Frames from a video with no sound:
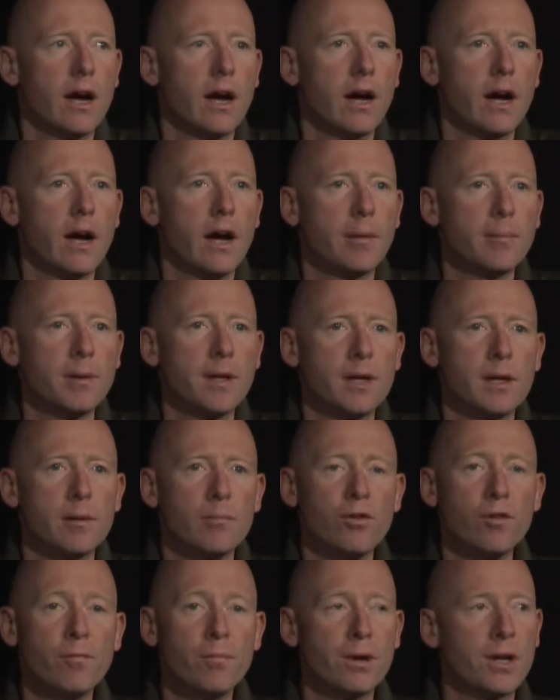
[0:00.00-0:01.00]
going to
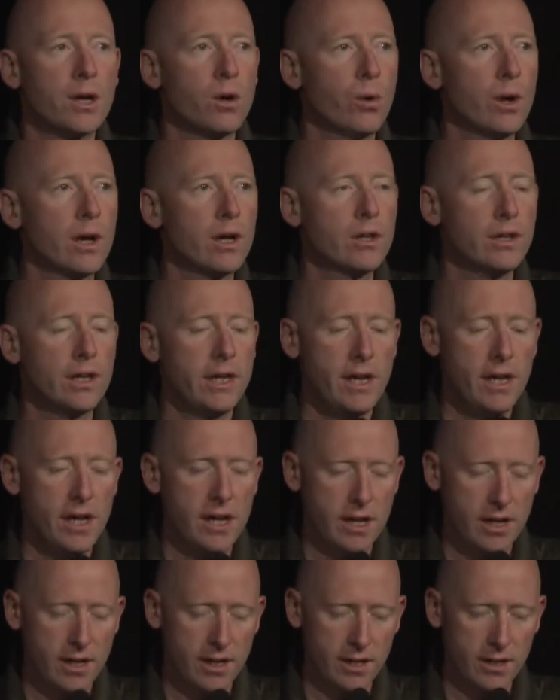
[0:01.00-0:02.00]
move pretty quickly
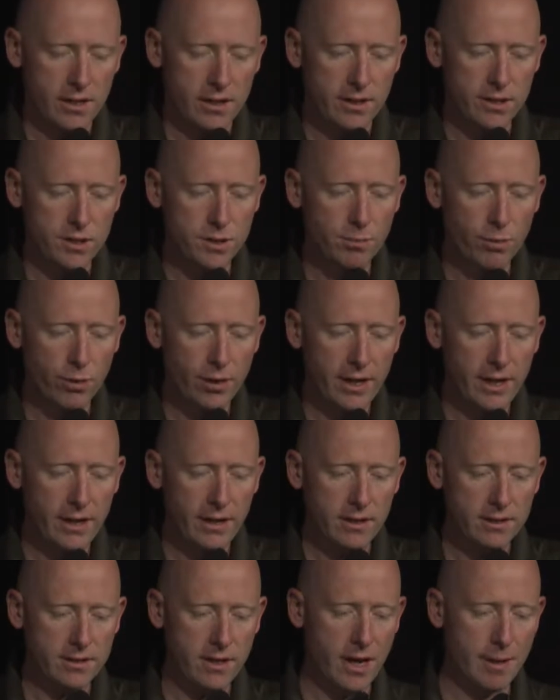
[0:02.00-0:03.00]
this
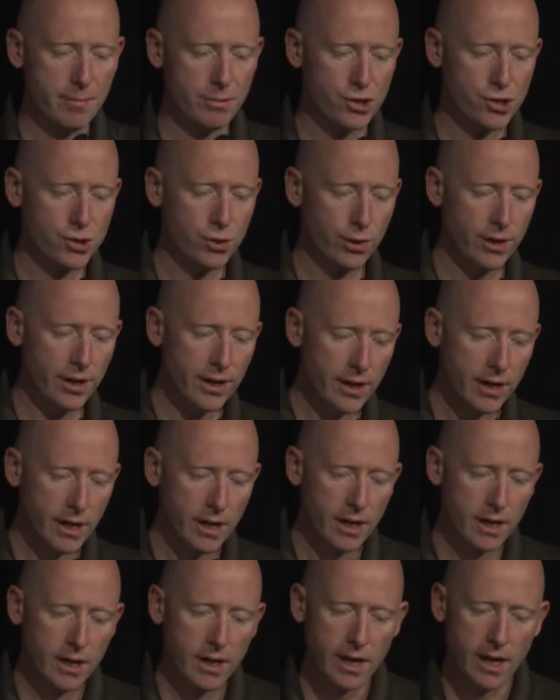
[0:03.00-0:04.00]
morning. Time is short.
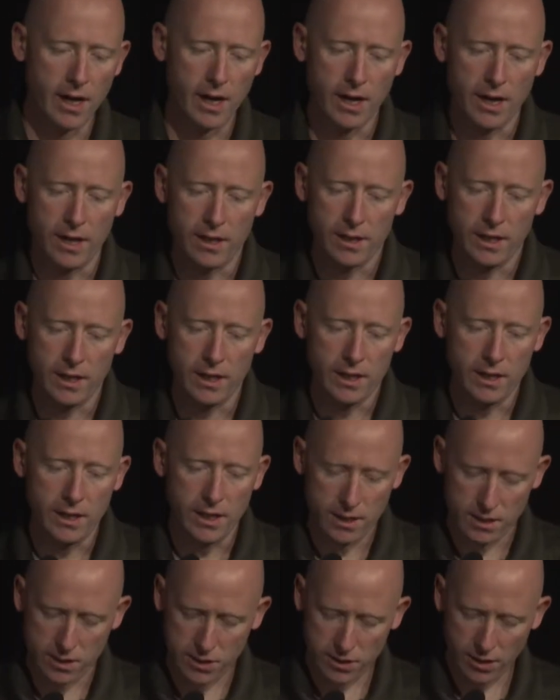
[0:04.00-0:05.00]
The
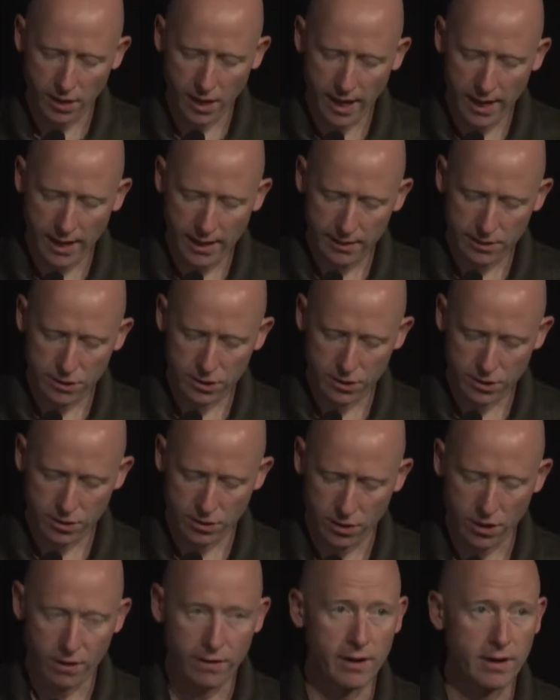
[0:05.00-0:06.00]
slides
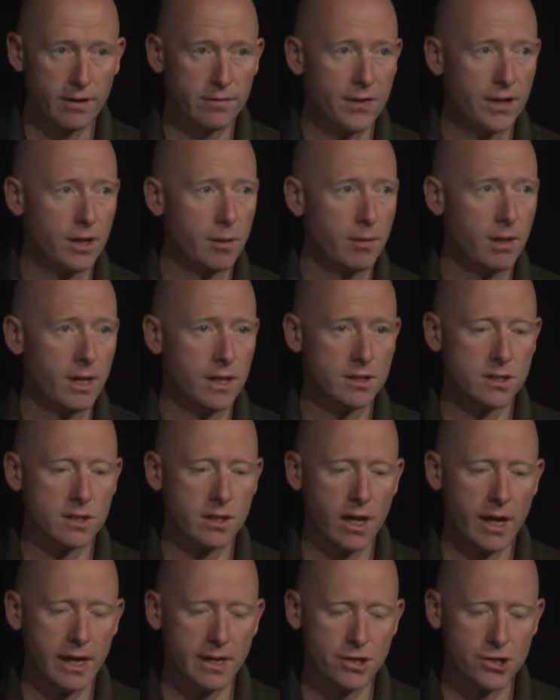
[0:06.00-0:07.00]
are available on
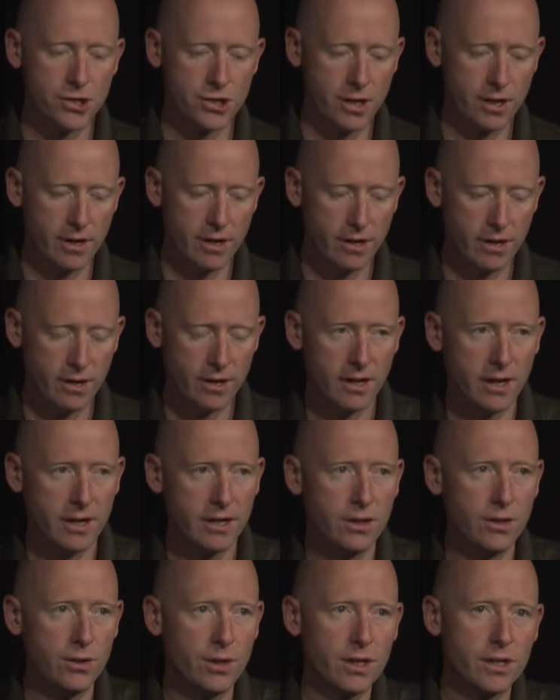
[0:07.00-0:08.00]
SlideShare,
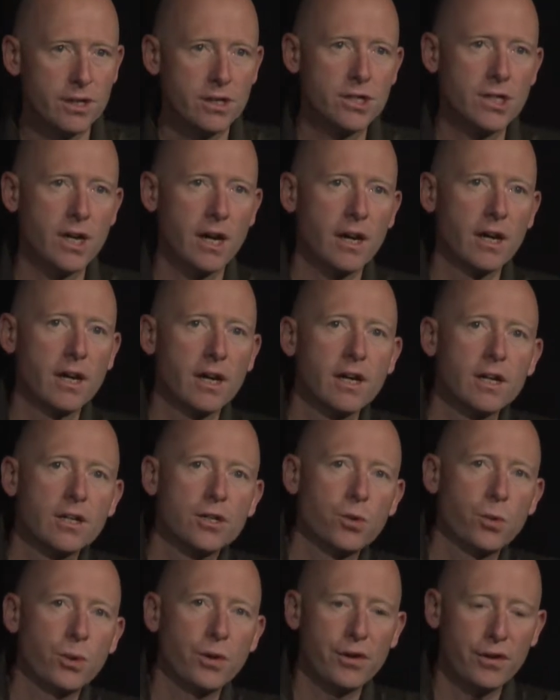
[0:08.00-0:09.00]
and you can check
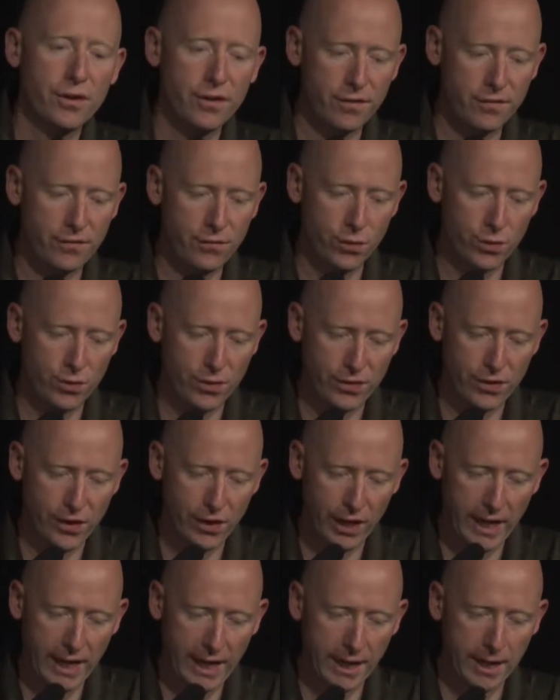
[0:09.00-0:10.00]
Twitter for the
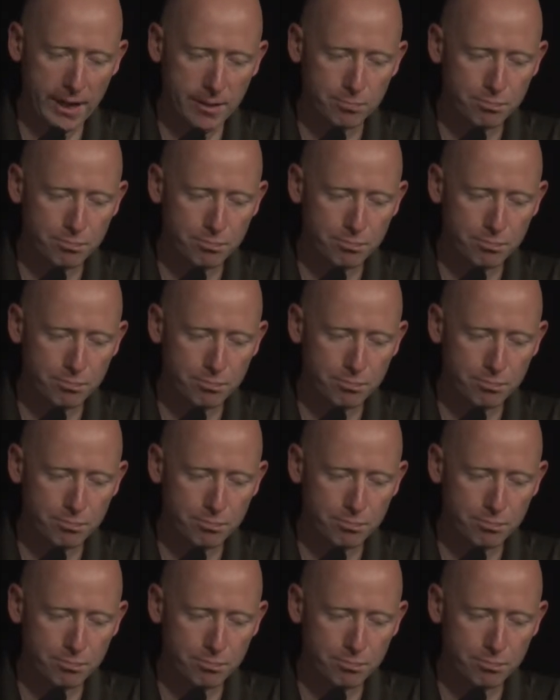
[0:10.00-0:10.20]
link.